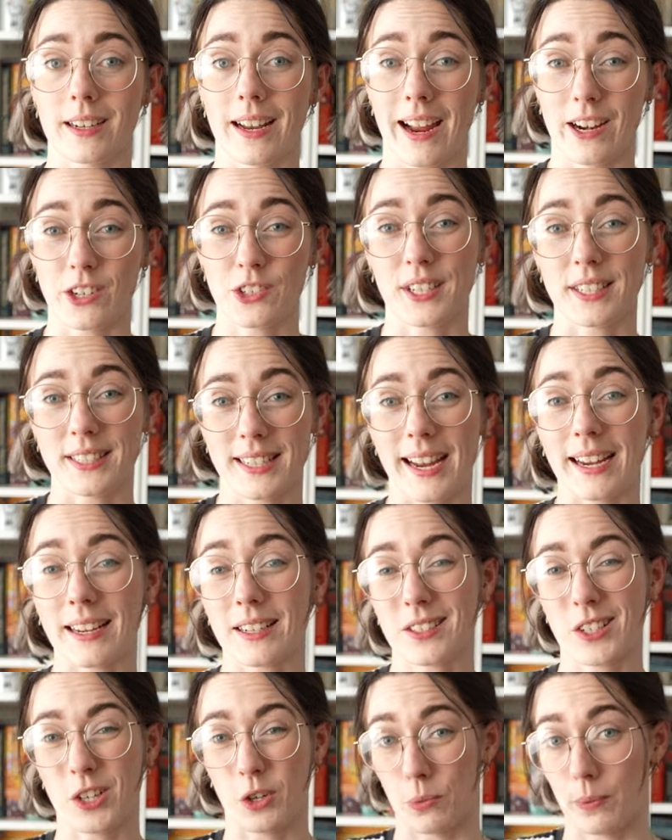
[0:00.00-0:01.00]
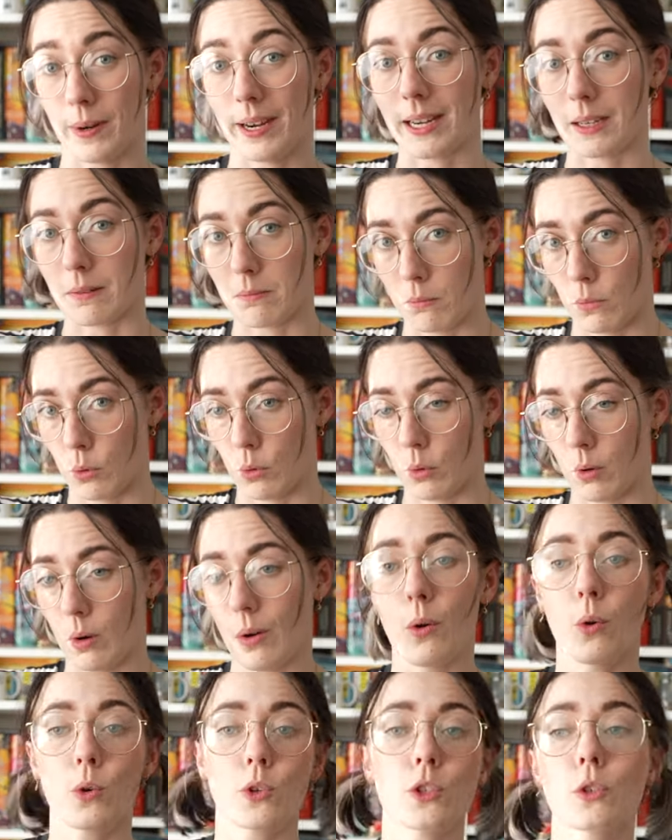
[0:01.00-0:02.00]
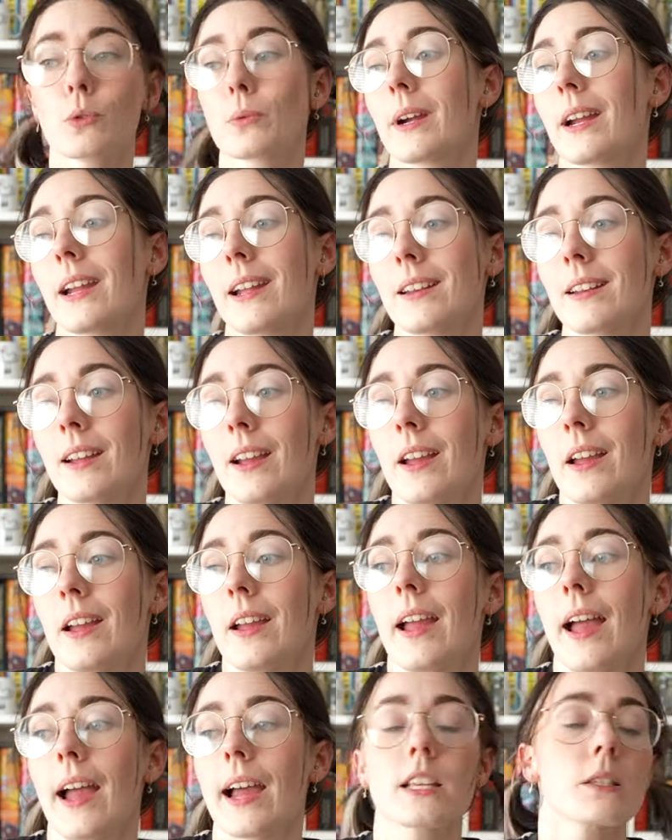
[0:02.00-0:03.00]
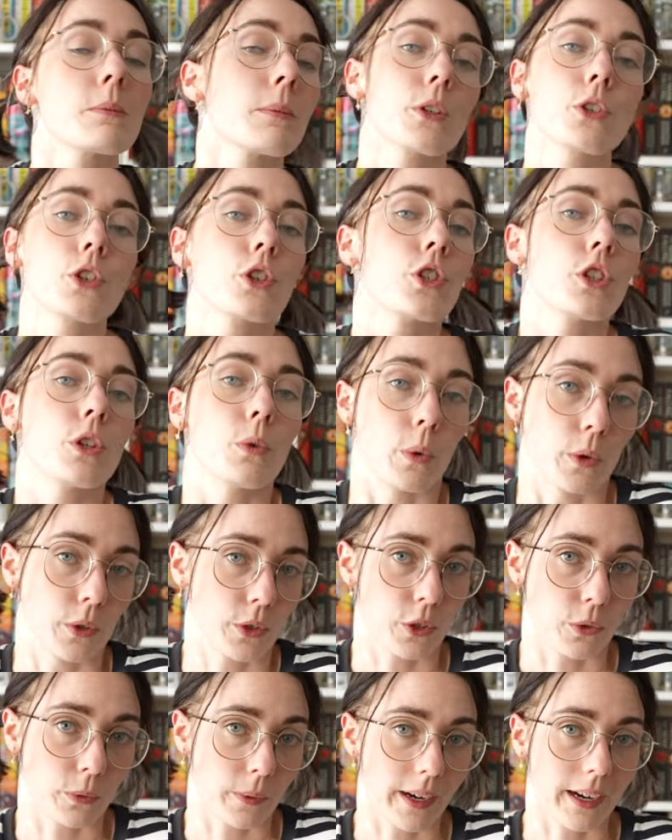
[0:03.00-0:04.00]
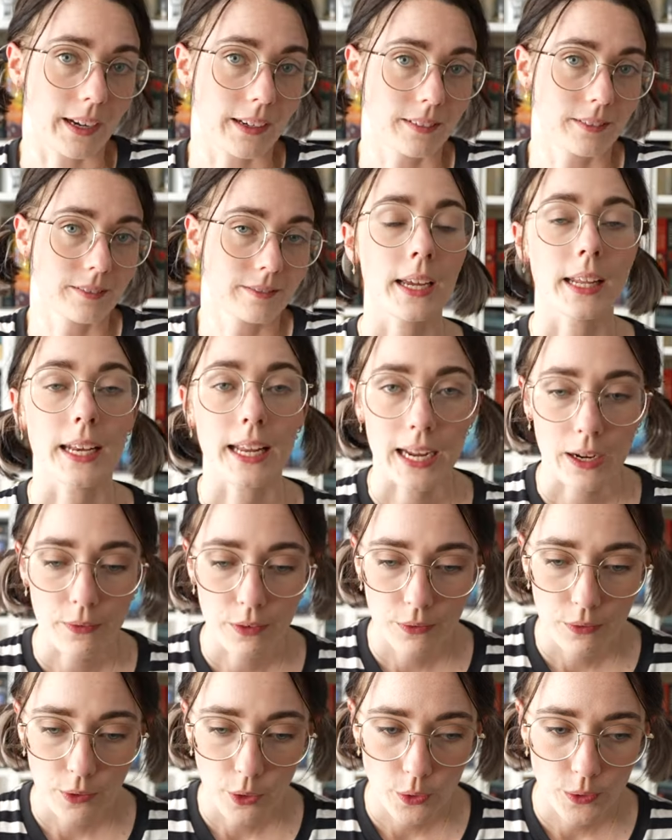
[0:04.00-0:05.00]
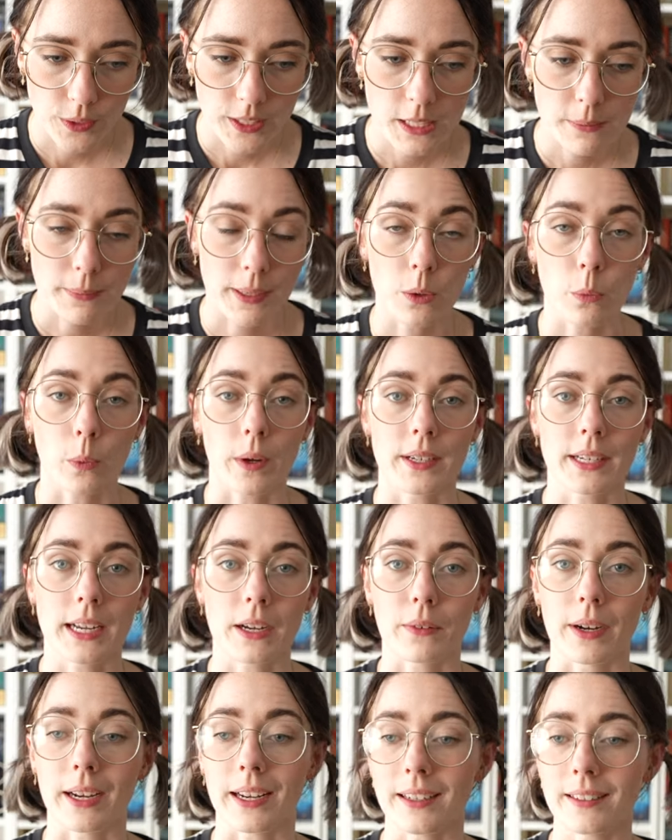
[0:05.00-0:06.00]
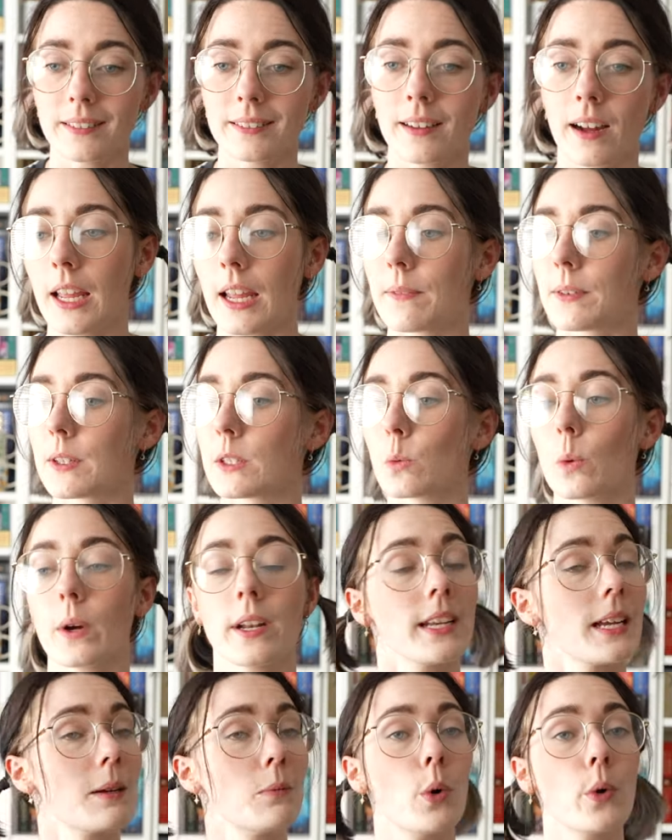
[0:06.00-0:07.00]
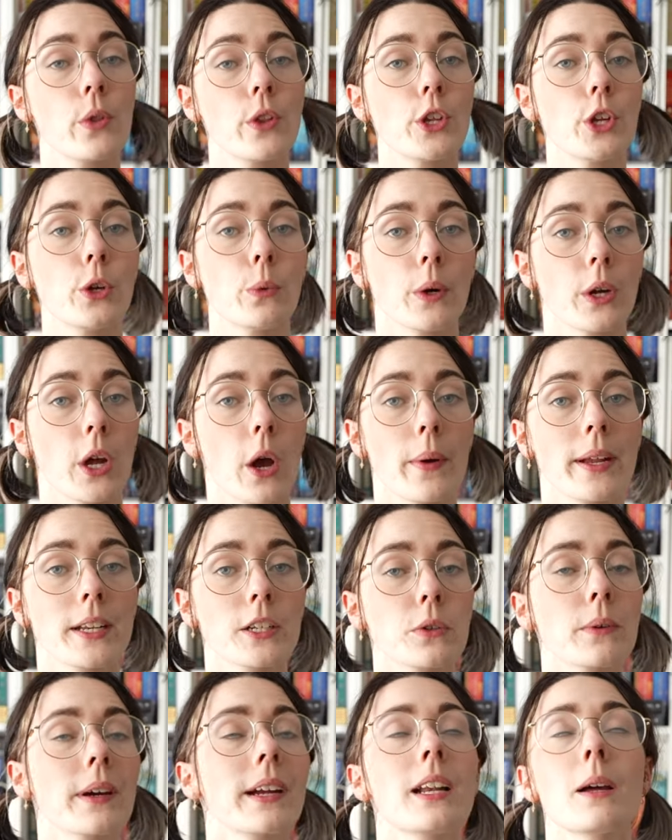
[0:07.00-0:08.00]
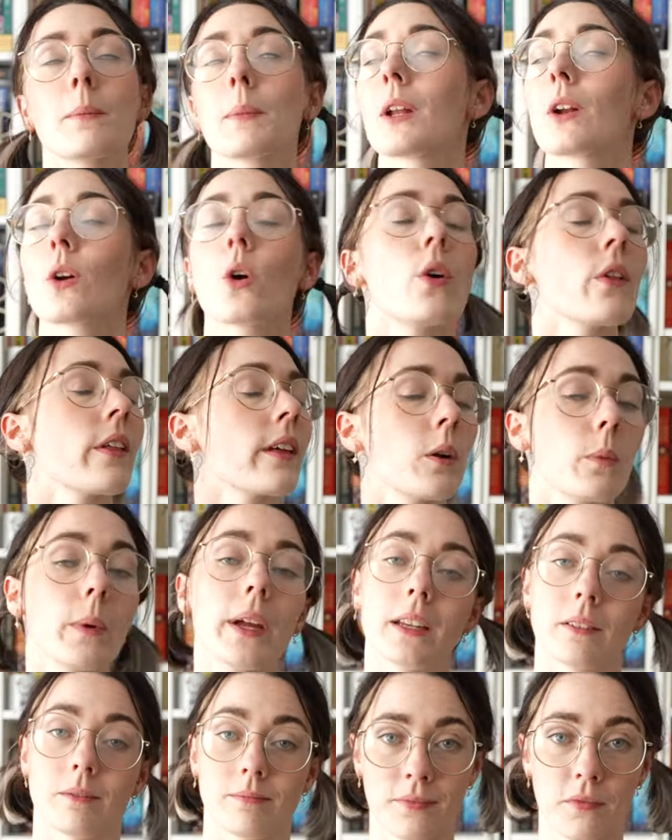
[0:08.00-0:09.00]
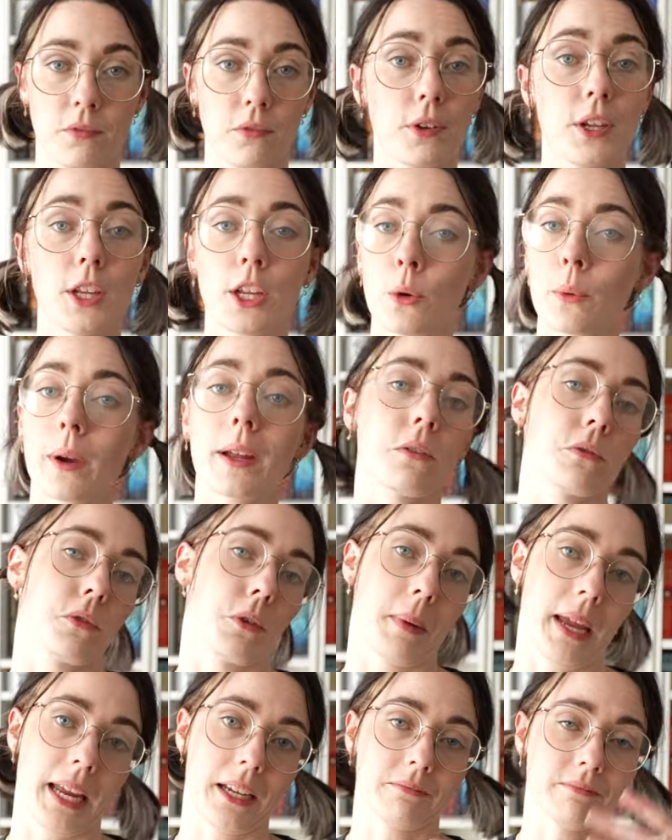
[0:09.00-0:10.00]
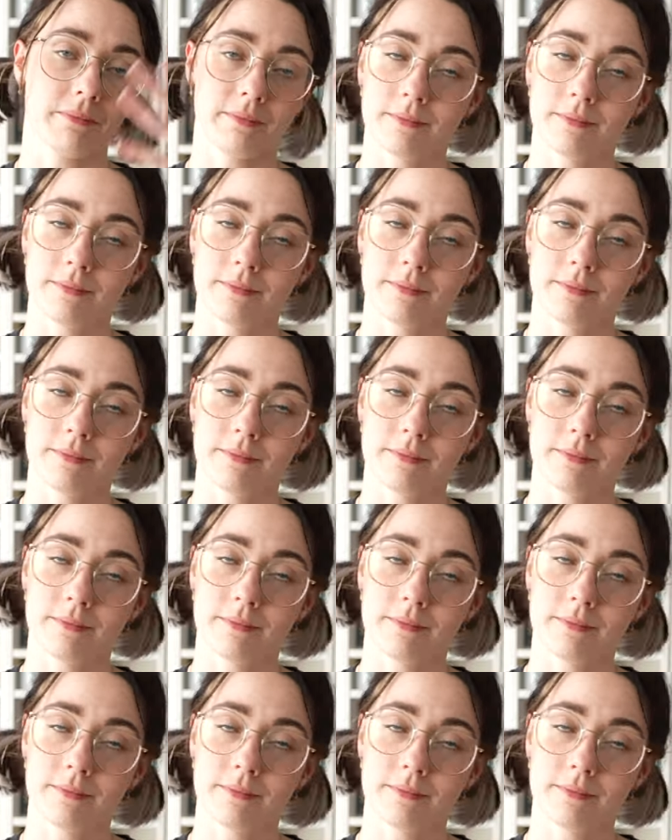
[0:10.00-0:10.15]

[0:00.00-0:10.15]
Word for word: going to actually take to read more or to read as much as you want to read. And even if you only spend one day reading, if it's one day more than you were going to read, I'm going to call that a win for you and for me